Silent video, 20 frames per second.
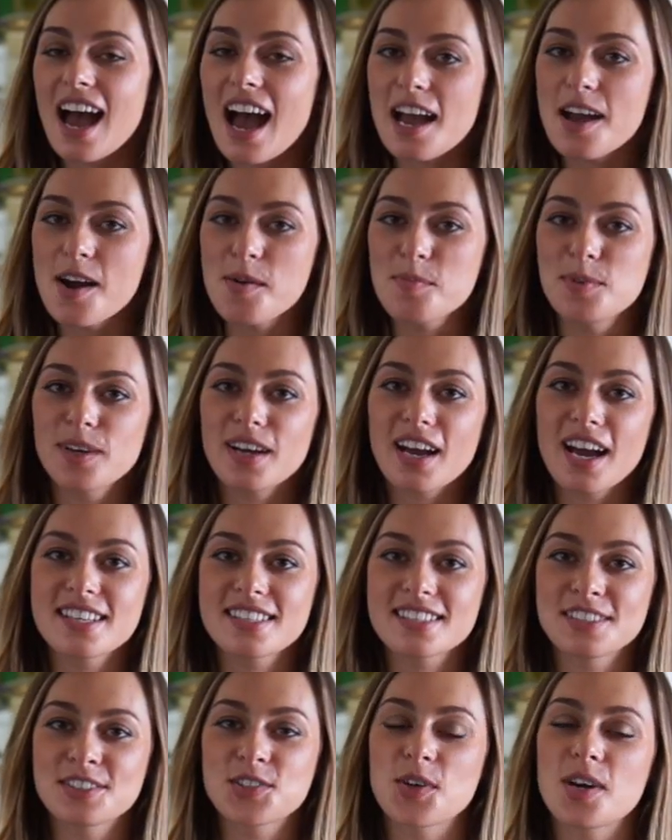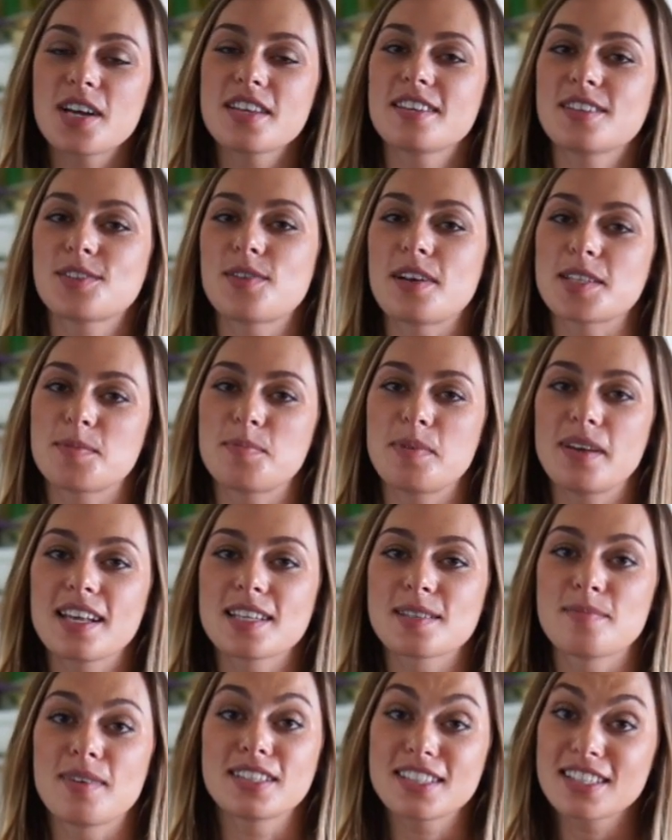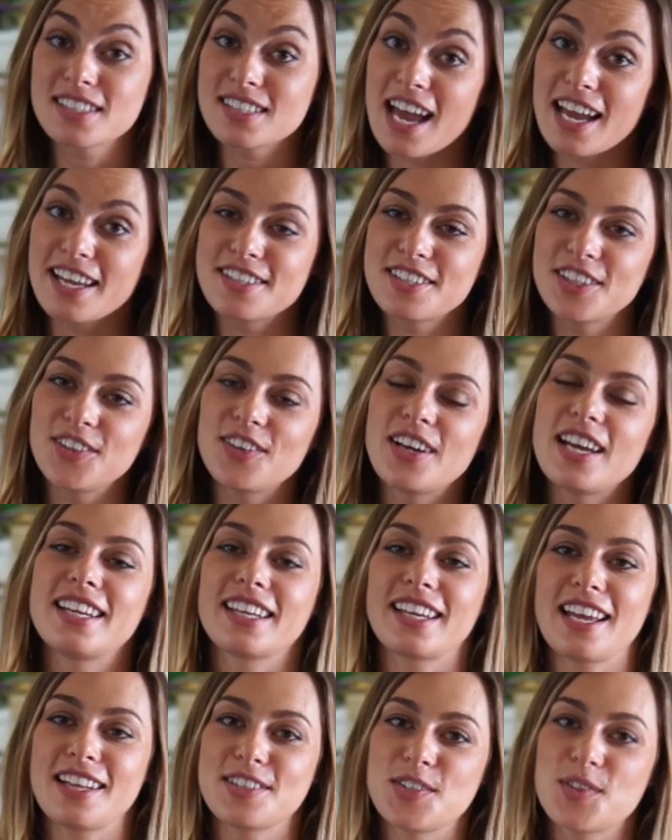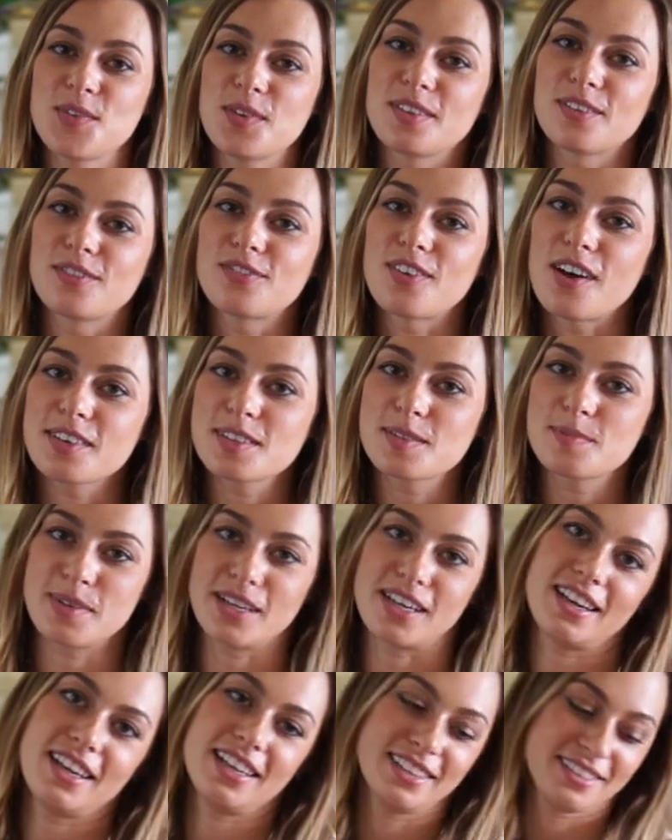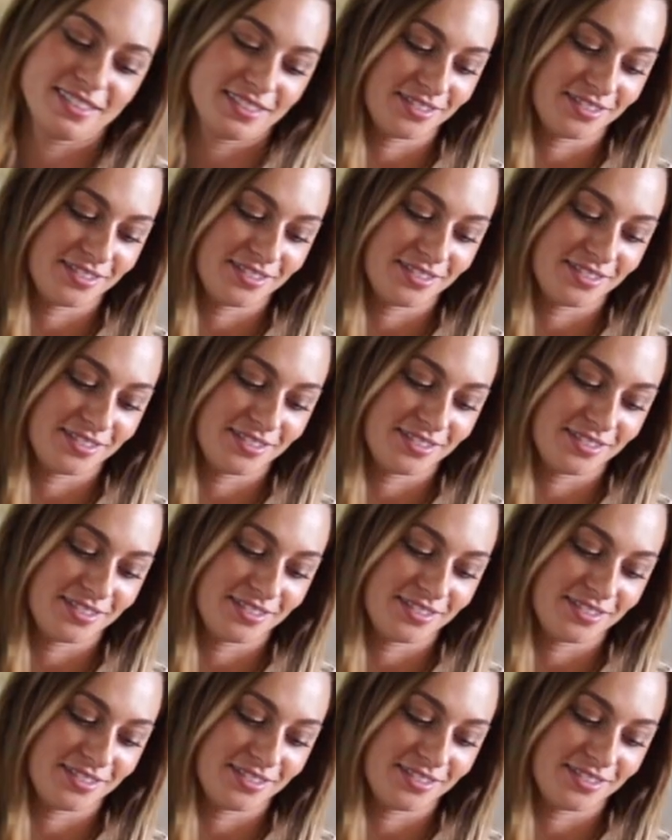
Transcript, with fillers: I hope you guys enjoy this recipe as much as I do, and it gets you in the fall spirit.